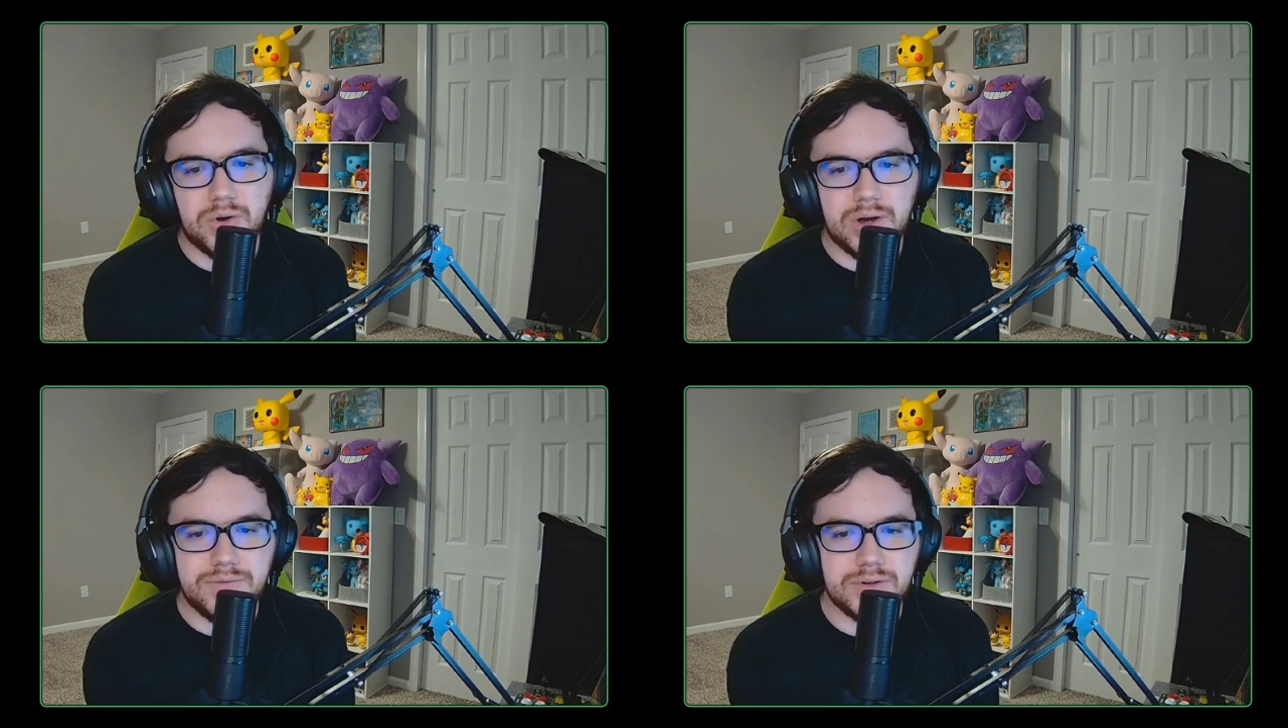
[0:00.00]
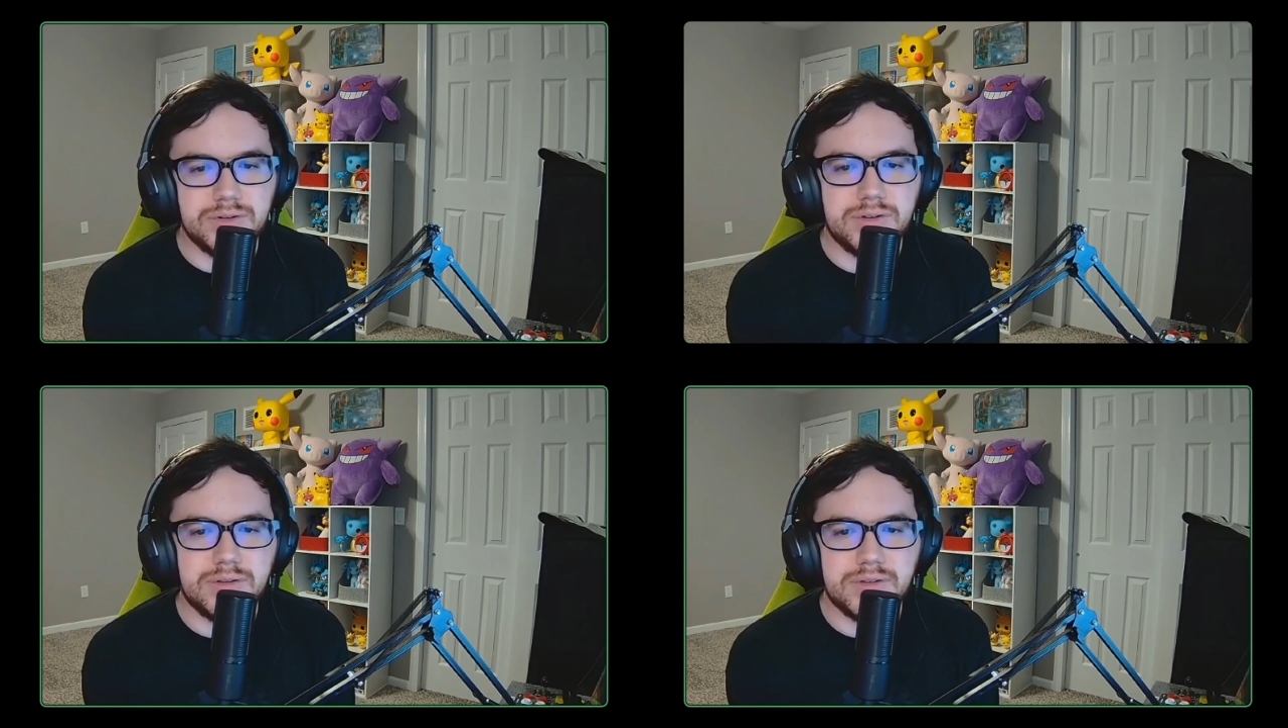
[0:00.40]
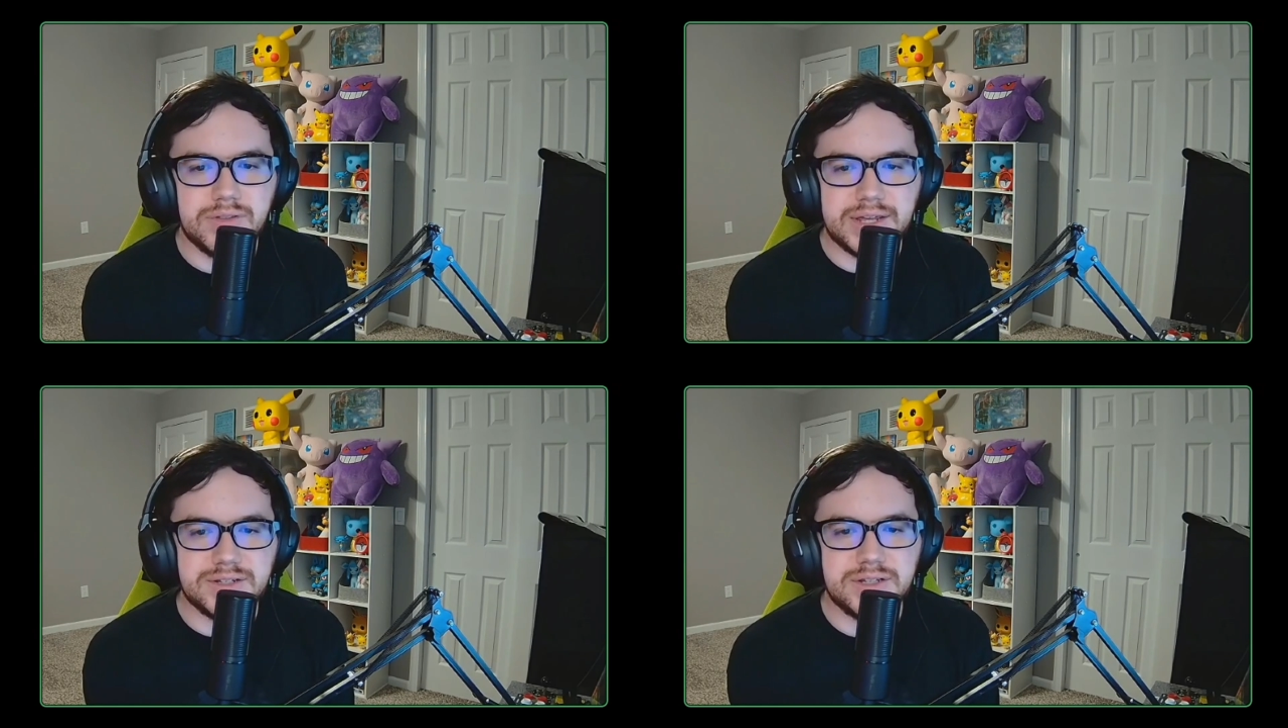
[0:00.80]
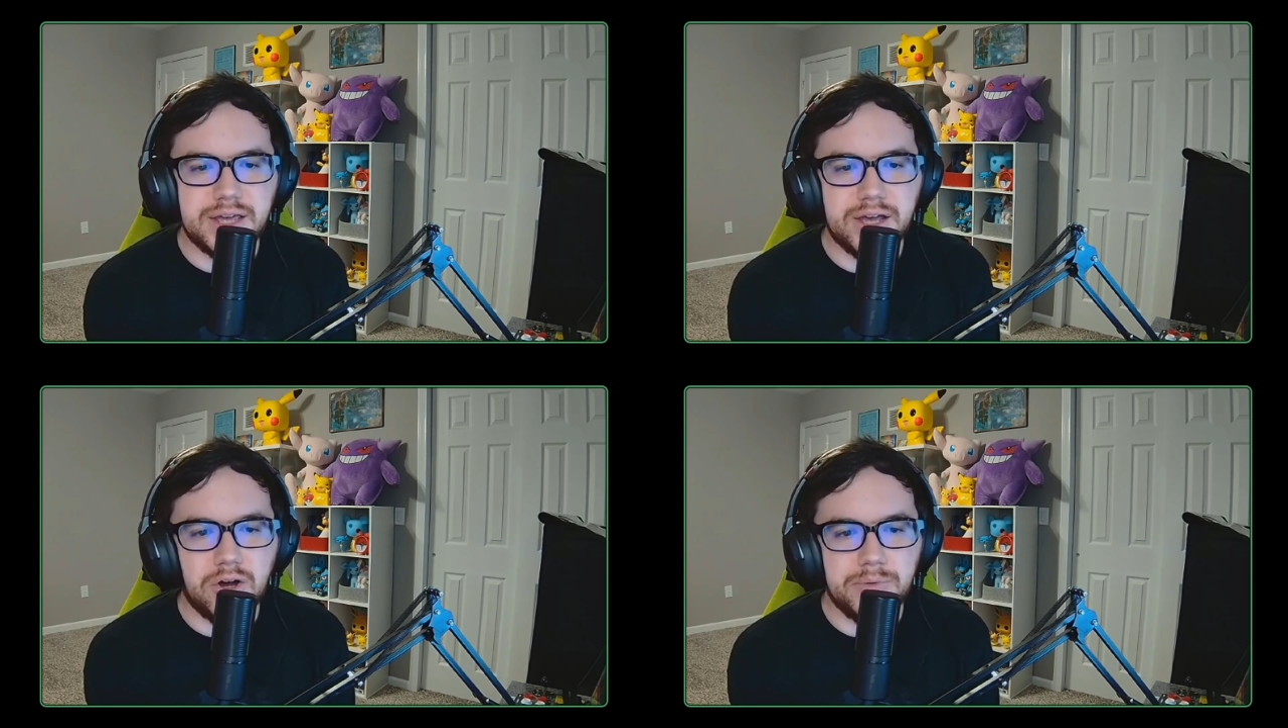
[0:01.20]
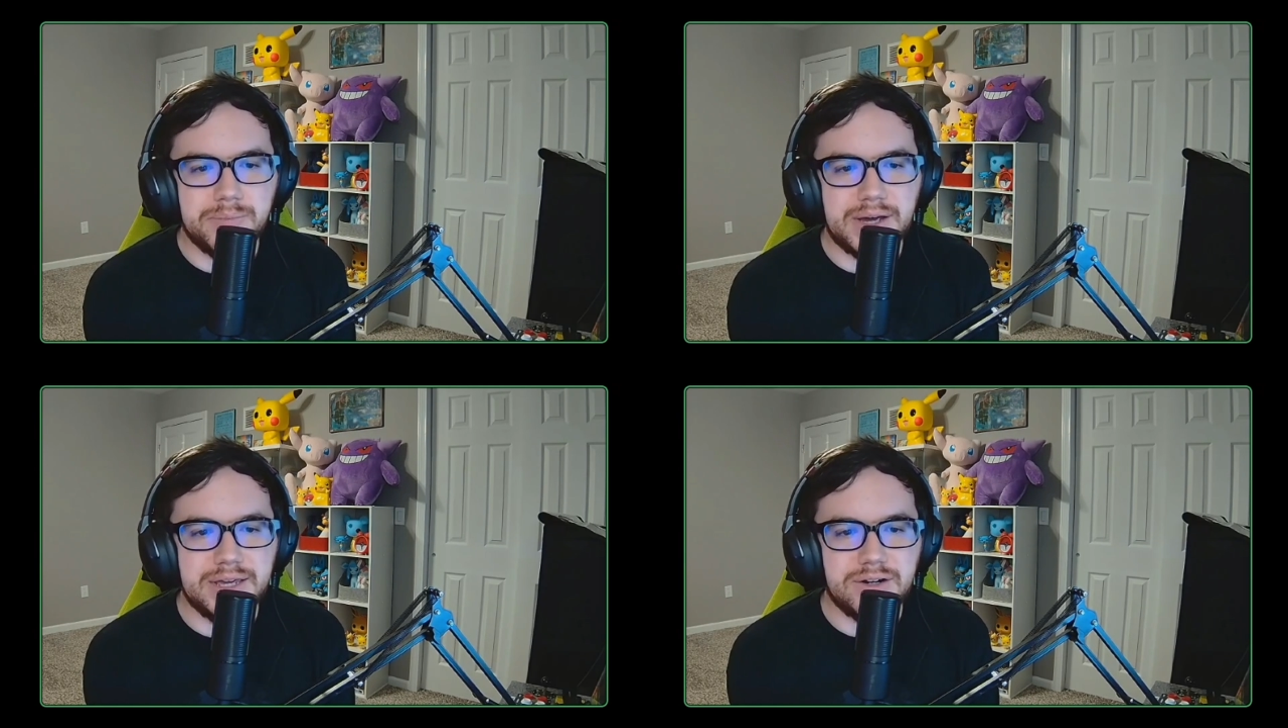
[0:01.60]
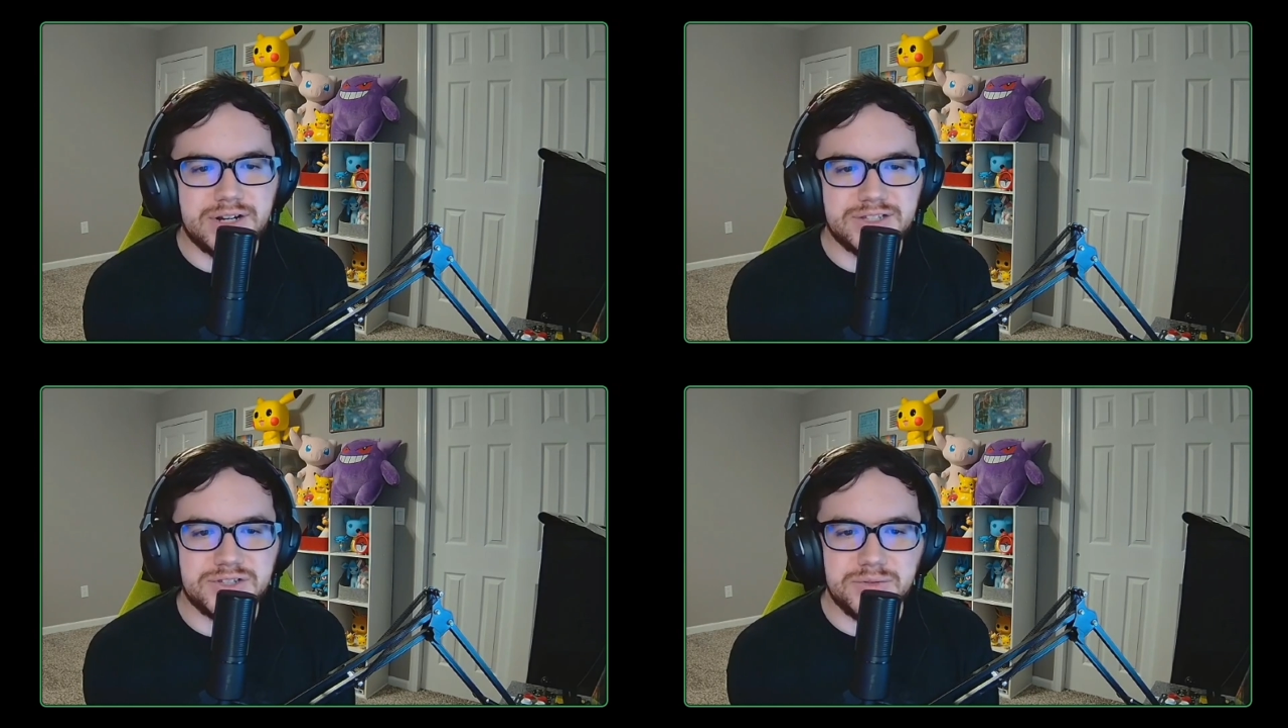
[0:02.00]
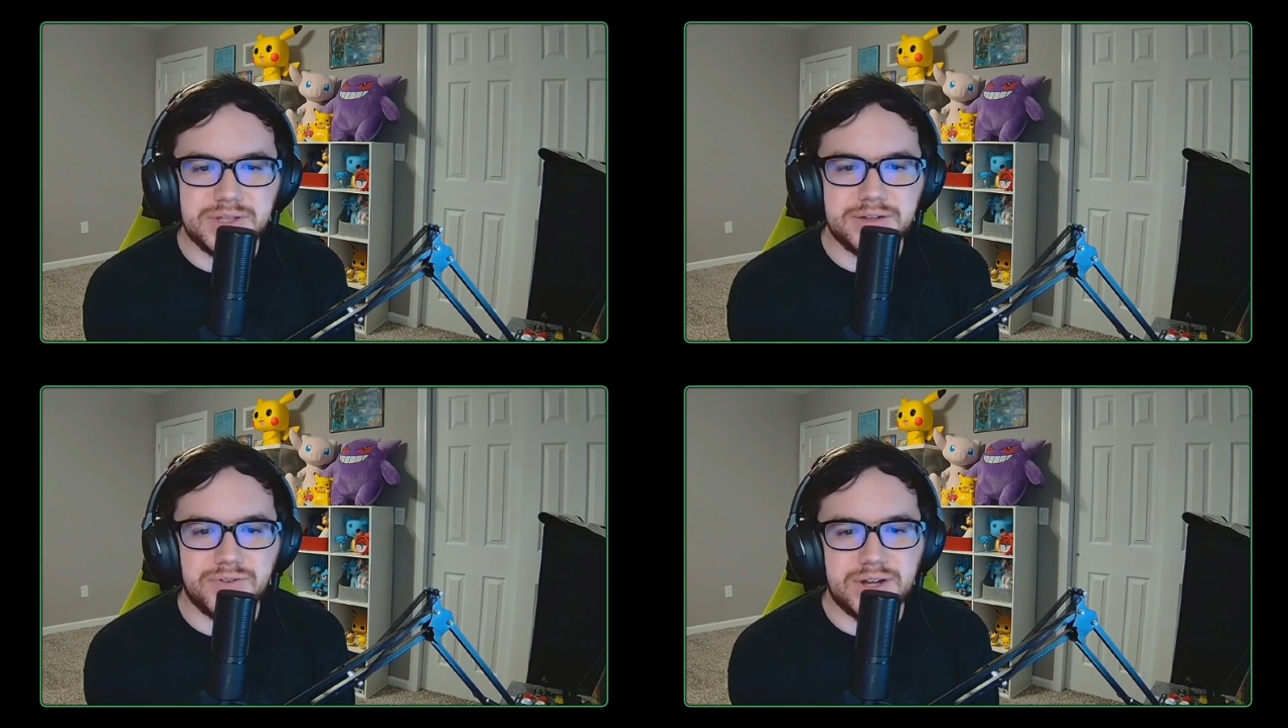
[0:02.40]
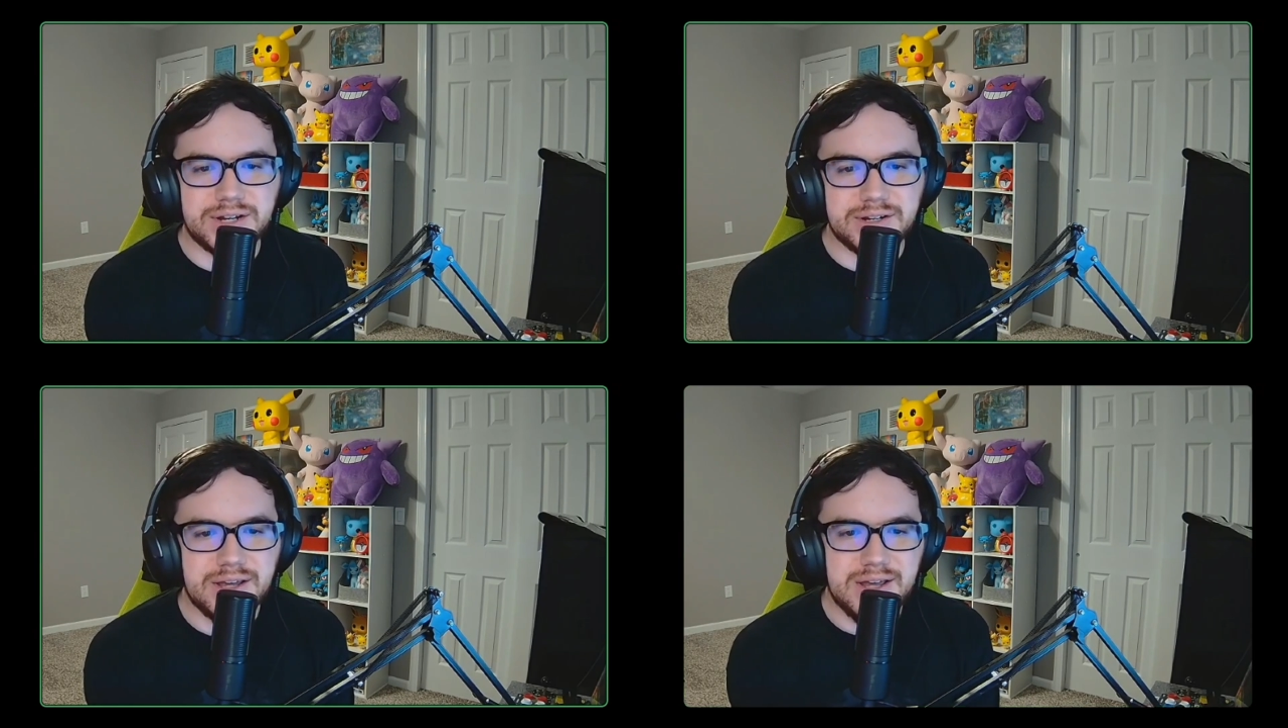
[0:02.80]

However, thanks to the help of my internet sleuthing friend,